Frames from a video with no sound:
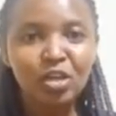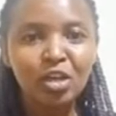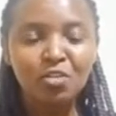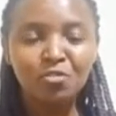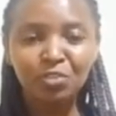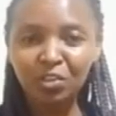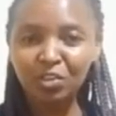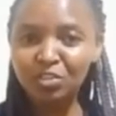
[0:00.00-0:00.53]

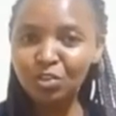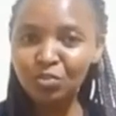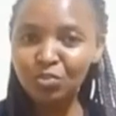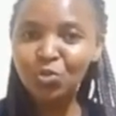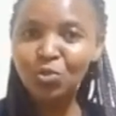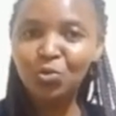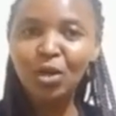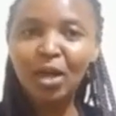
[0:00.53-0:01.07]
For those of you
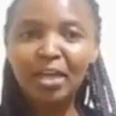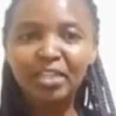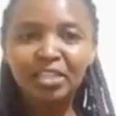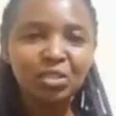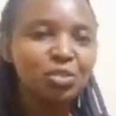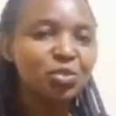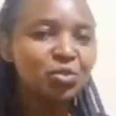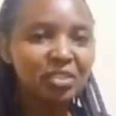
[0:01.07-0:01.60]
who are
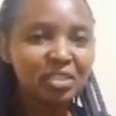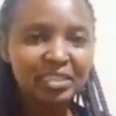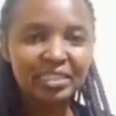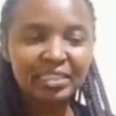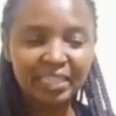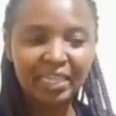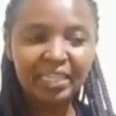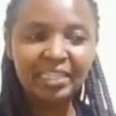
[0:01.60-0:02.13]
new to this
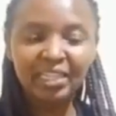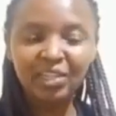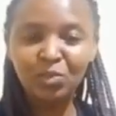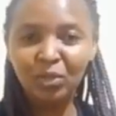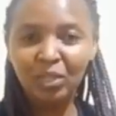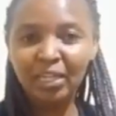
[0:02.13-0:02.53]
channel, well,